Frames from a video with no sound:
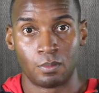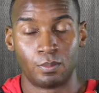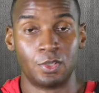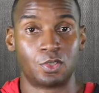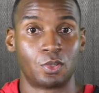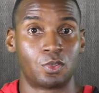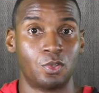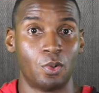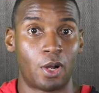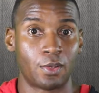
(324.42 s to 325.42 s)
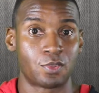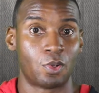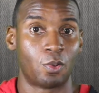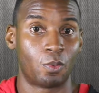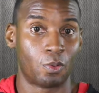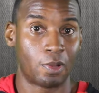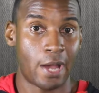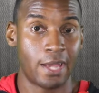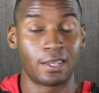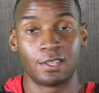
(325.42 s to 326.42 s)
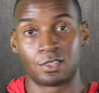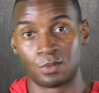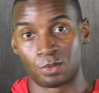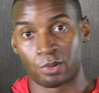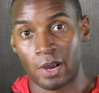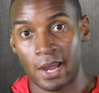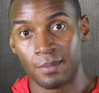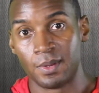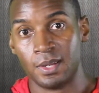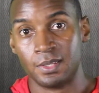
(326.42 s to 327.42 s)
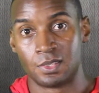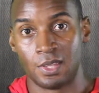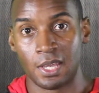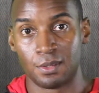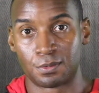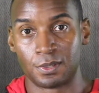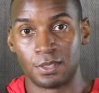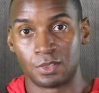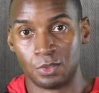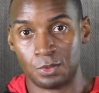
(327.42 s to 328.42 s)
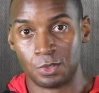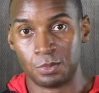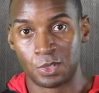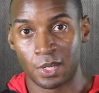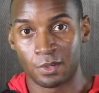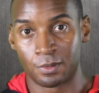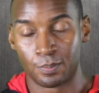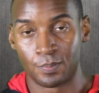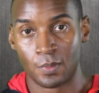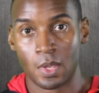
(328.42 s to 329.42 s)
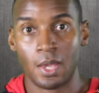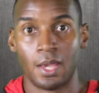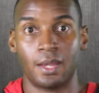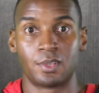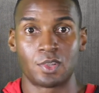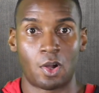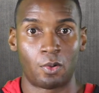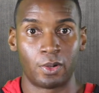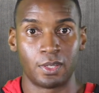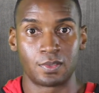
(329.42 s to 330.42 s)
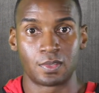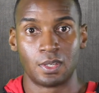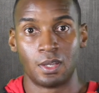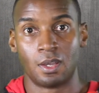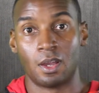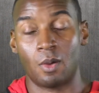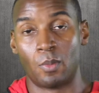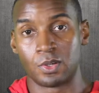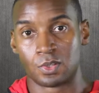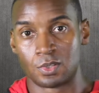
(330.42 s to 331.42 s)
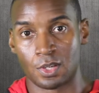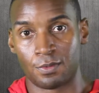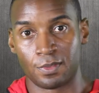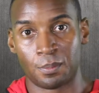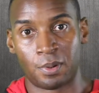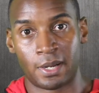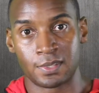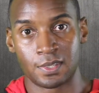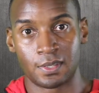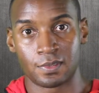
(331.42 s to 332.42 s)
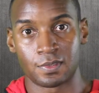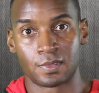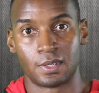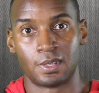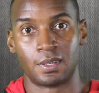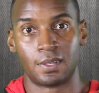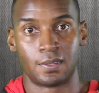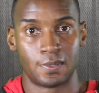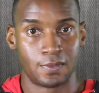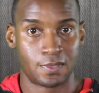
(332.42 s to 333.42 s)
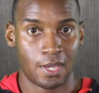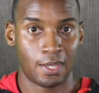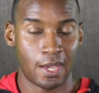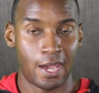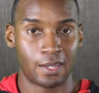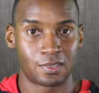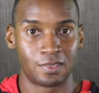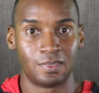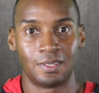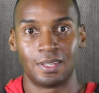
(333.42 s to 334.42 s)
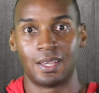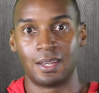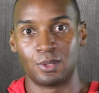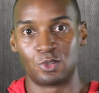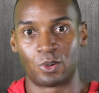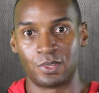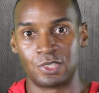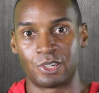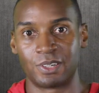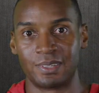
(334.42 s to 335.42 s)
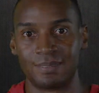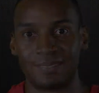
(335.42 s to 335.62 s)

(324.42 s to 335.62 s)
Be sure to also like and subscribe to the AE Fitness YouTube channel. And as always, immerse yourself in the process, take action, and enjoy the journey.